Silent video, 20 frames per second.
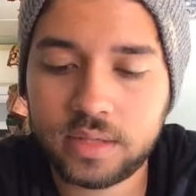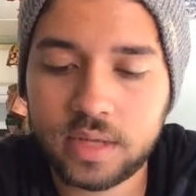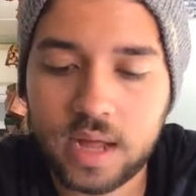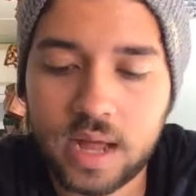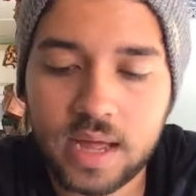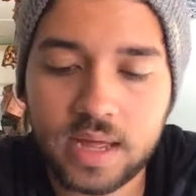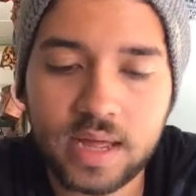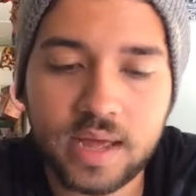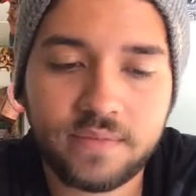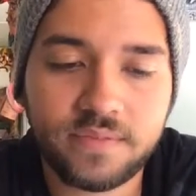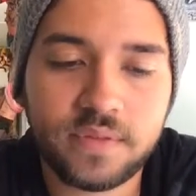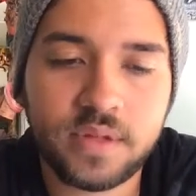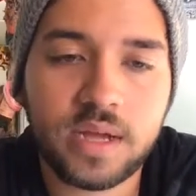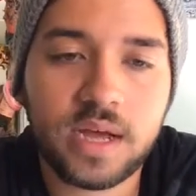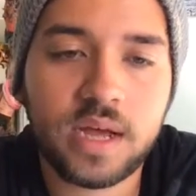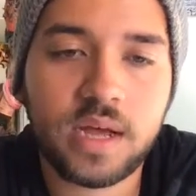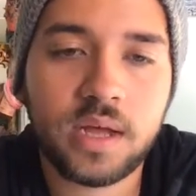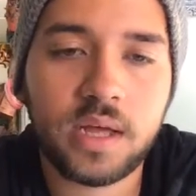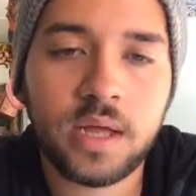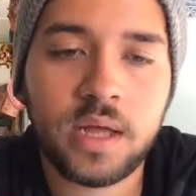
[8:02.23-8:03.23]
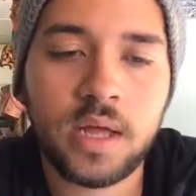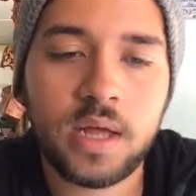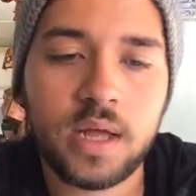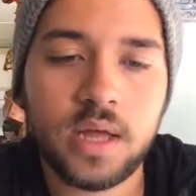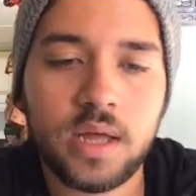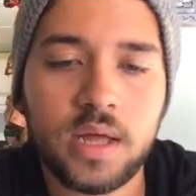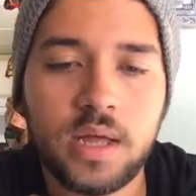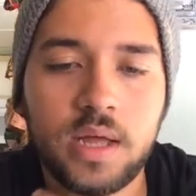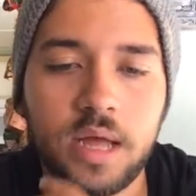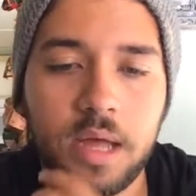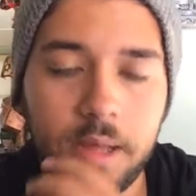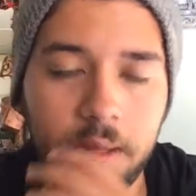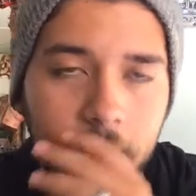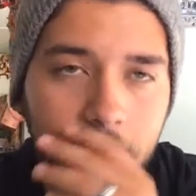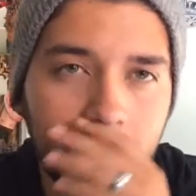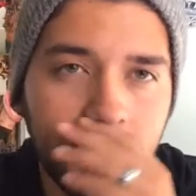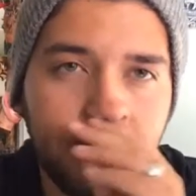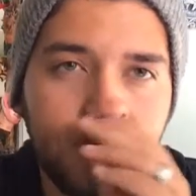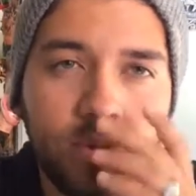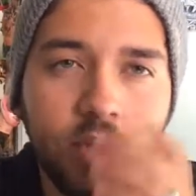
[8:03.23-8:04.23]
I have to
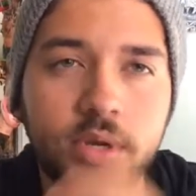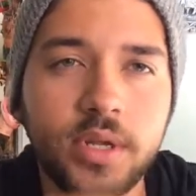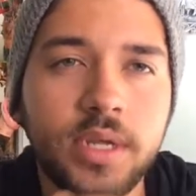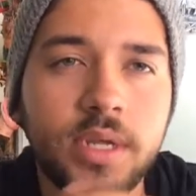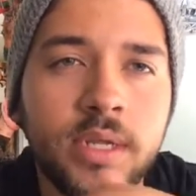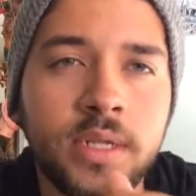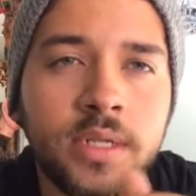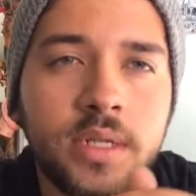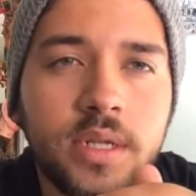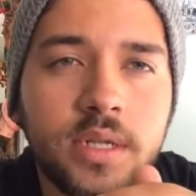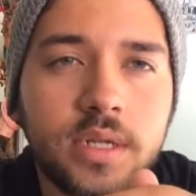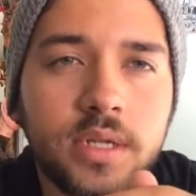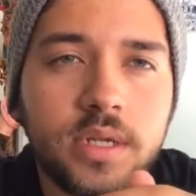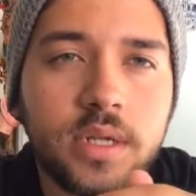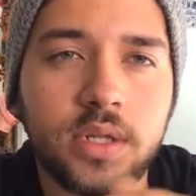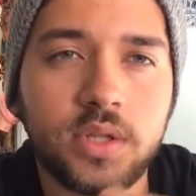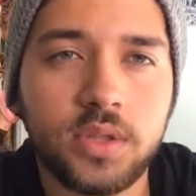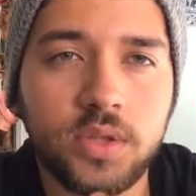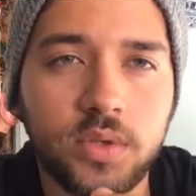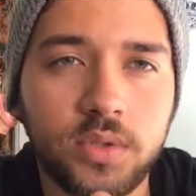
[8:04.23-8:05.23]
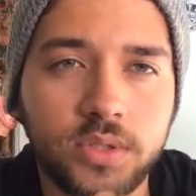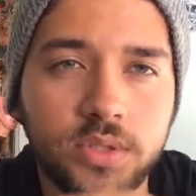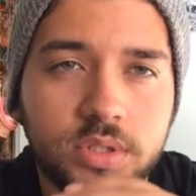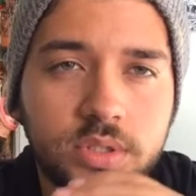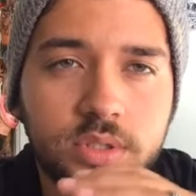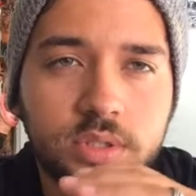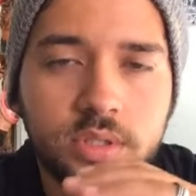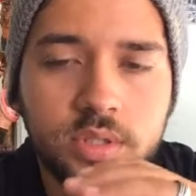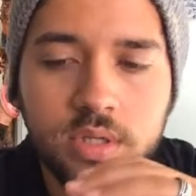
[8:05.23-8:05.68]
put in those